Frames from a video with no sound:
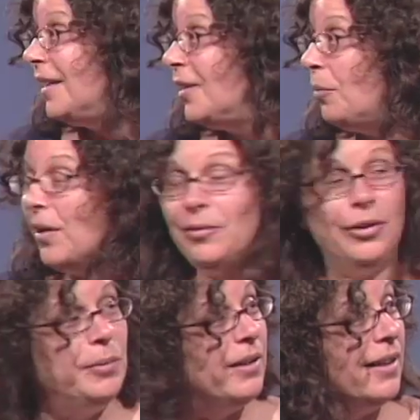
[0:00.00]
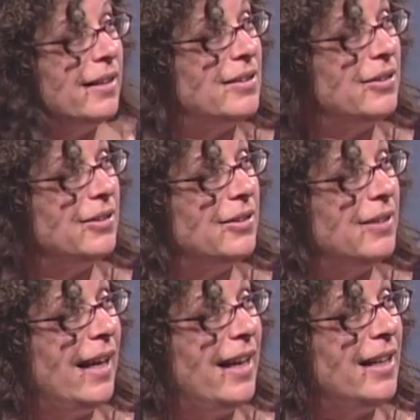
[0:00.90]
either one of you would like
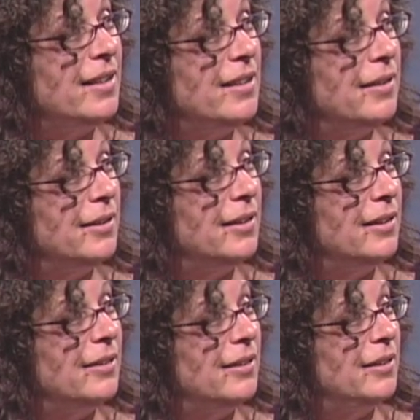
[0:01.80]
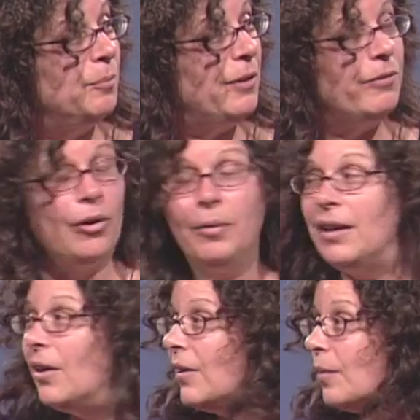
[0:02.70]
to add before
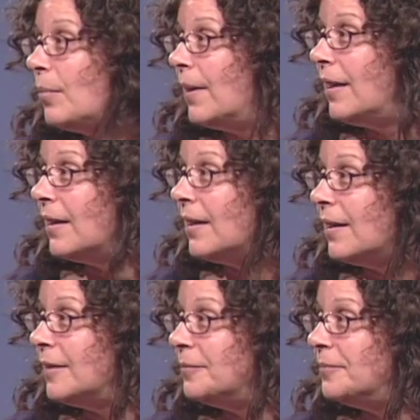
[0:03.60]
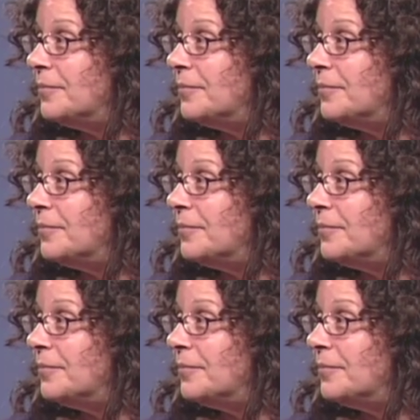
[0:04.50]
we go on a break again?